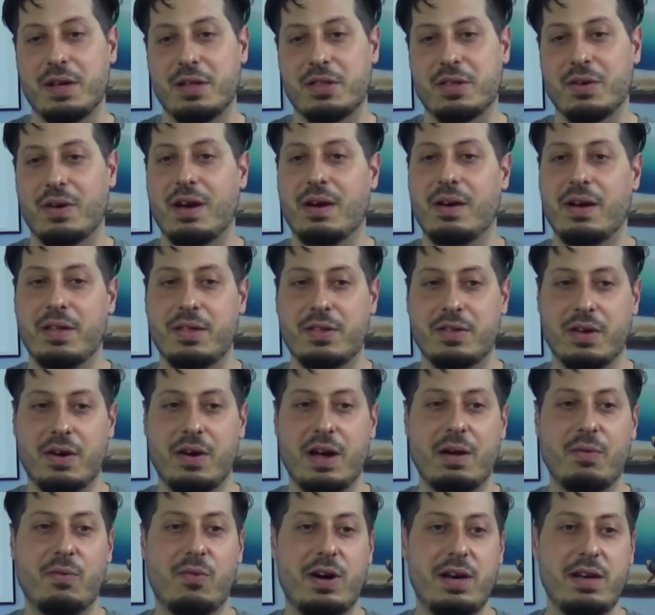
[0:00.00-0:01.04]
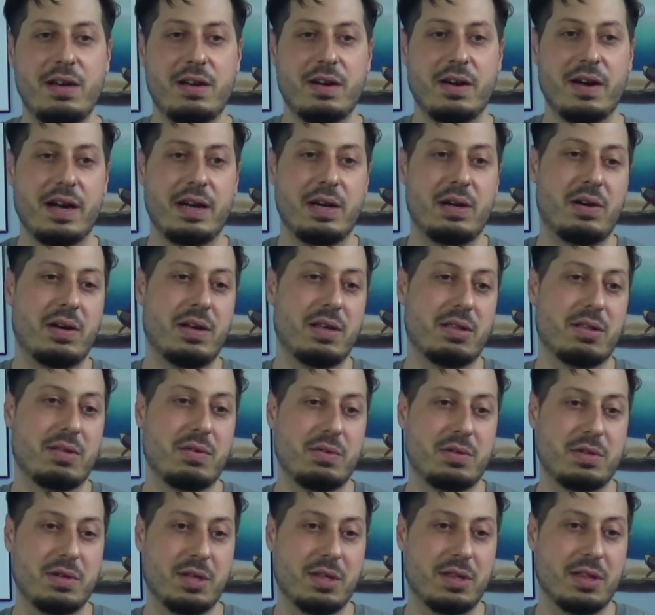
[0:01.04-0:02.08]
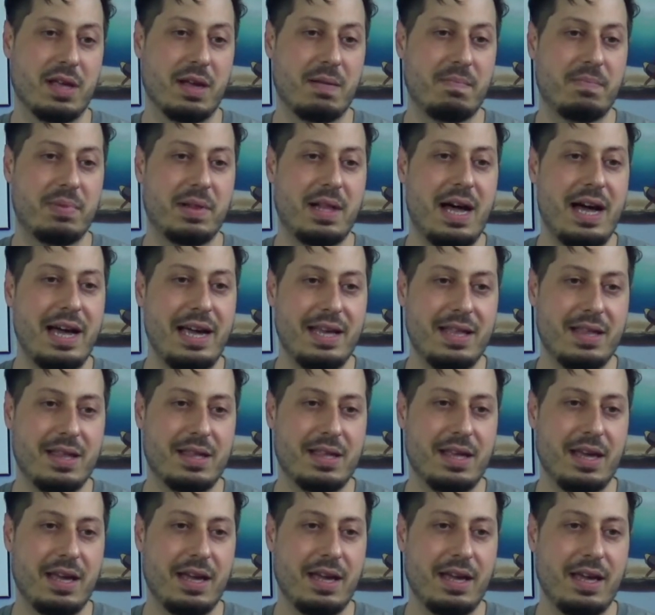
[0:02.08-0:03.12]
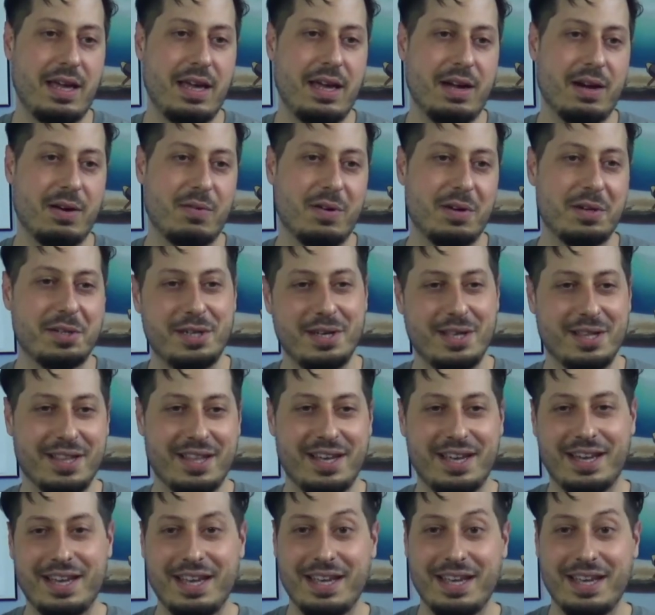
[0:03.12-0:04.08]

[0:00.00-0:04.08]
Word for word: So I wonder, and also just like Bly is saying here, where she's like,